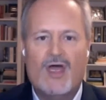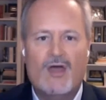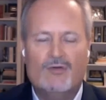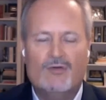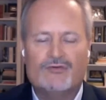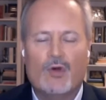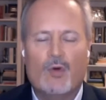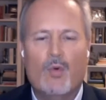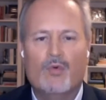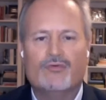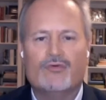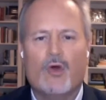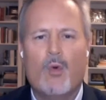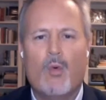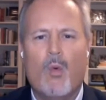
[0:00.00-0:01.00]

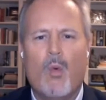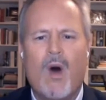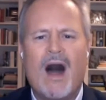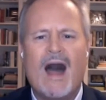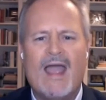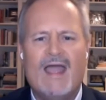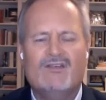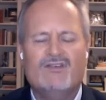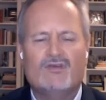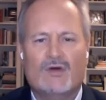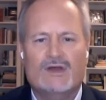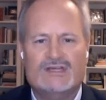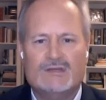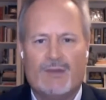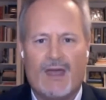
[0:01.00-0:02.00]
So why has
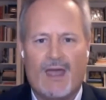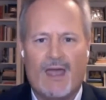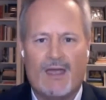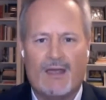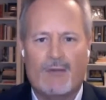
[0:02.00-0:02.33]
Deutsche Bank,